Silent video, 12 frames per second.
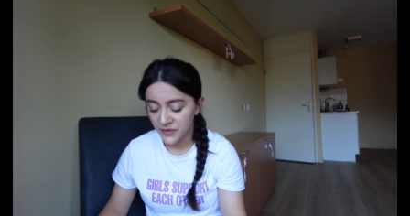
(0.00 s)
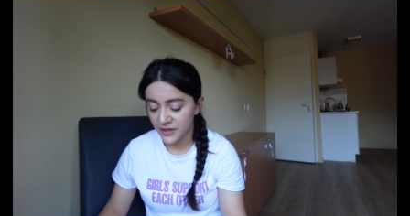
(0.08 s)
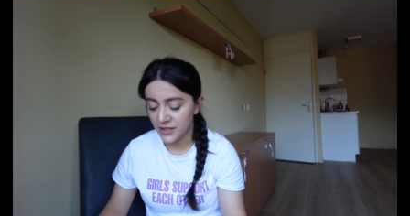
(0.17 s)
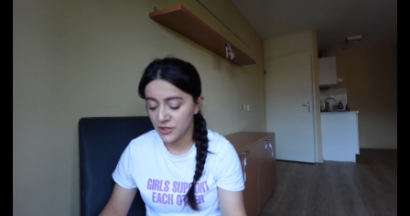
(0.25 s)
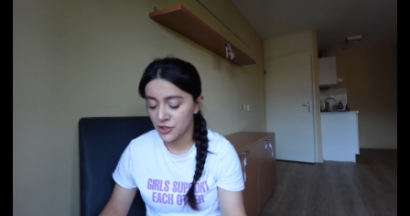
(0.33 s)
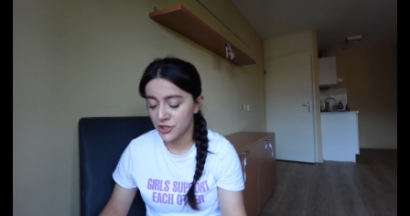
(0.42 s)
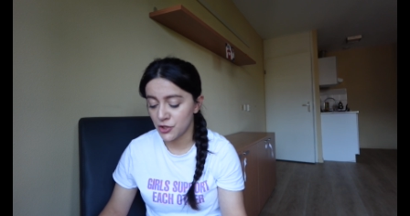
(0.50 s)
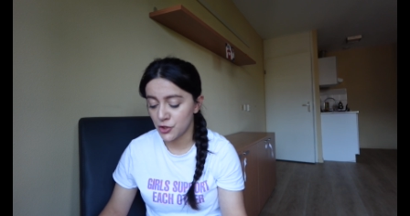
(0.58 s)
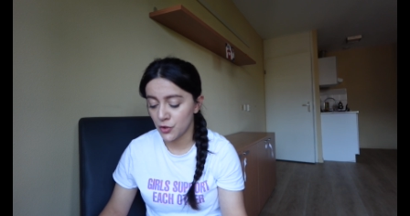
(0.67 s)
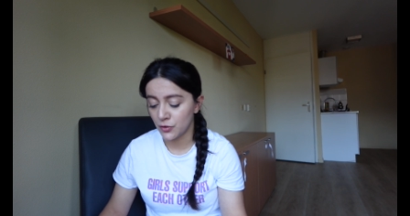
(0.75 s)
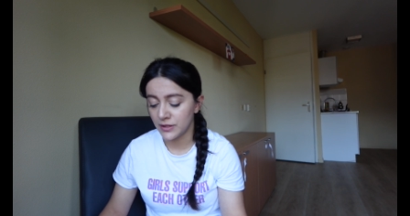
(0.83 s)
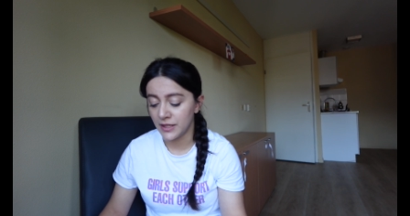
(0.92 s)
Then she
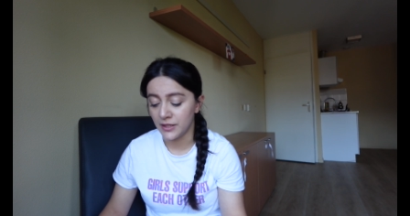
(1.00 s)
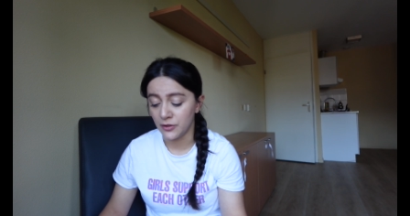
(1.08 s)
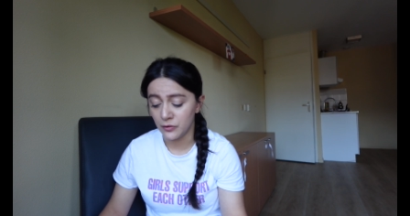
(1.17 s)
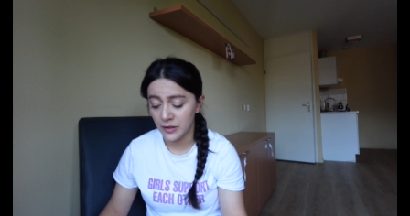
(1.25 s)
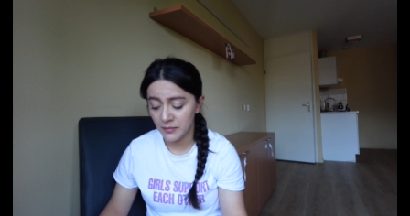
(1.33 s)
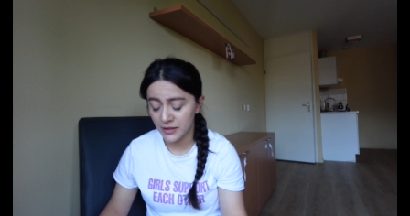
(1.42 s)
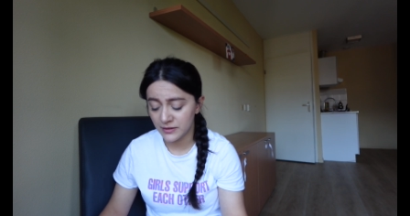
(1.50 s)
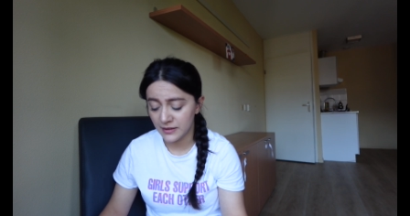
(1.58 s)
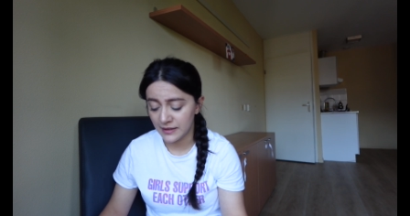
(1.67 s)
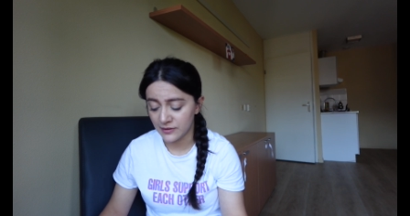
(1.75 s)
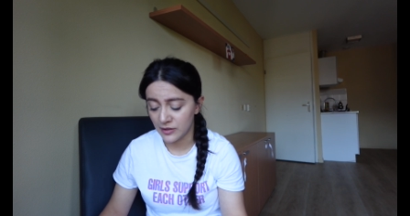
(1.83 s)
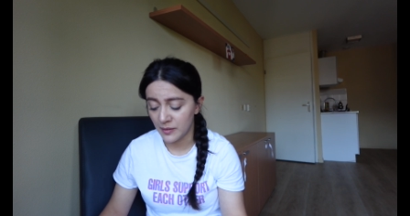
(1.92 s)
showed a UML
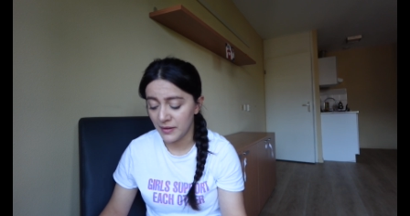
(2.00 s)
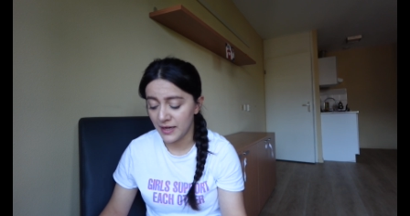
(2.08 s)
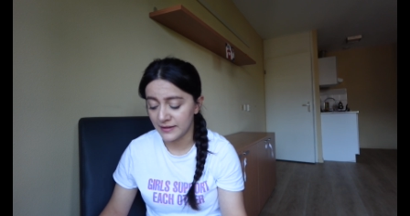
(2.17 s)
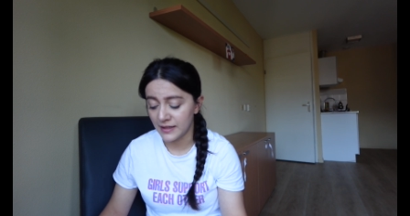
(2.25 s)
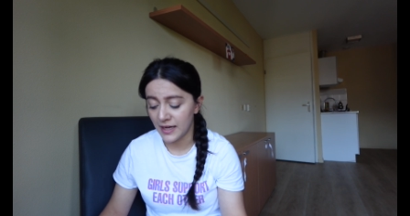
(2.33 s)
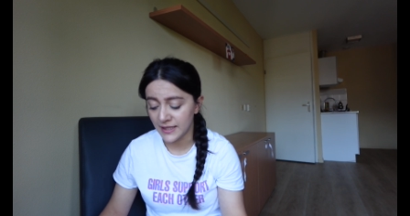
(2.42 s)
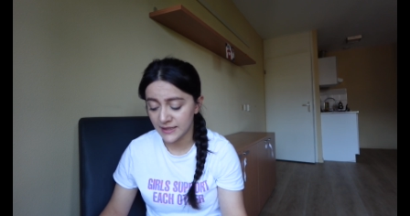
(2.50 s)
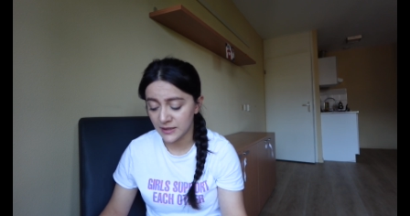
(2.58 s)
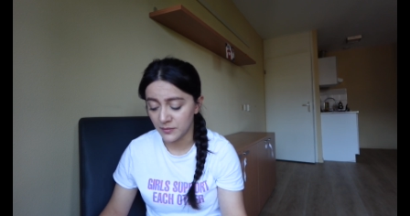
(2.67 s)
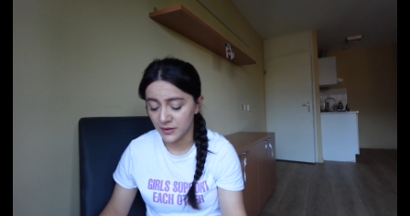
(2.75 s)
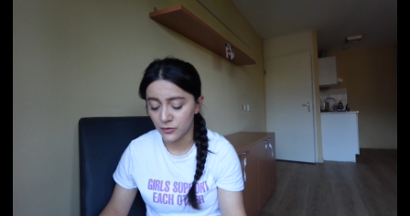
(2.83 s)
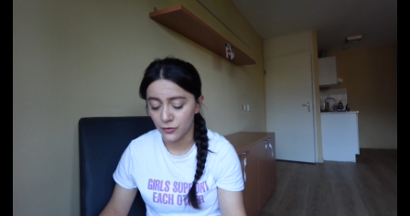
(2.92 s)
diagram and asked
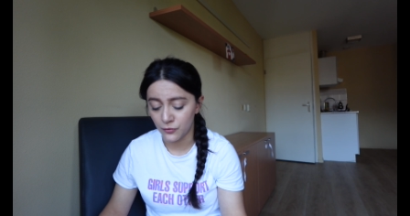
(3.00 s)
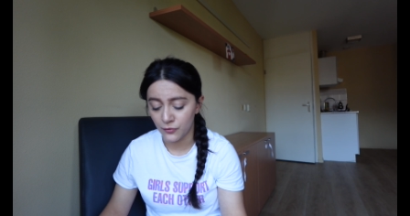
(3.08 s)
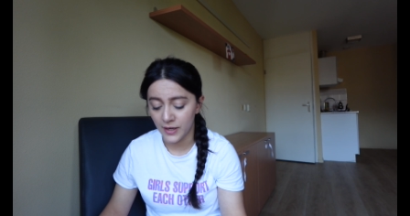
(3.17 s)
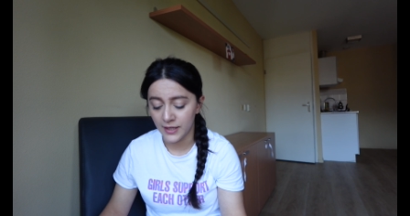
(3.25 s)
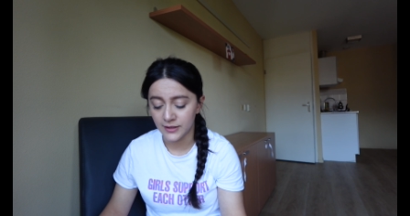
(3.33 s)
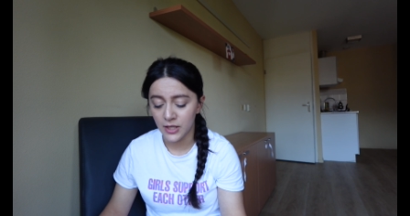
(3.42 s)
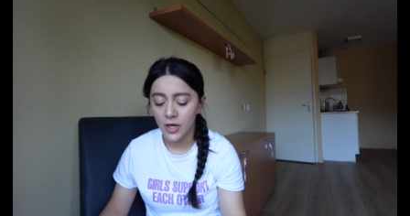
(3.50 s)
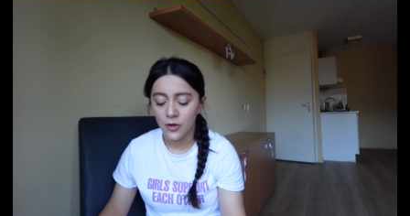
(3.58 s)
me to find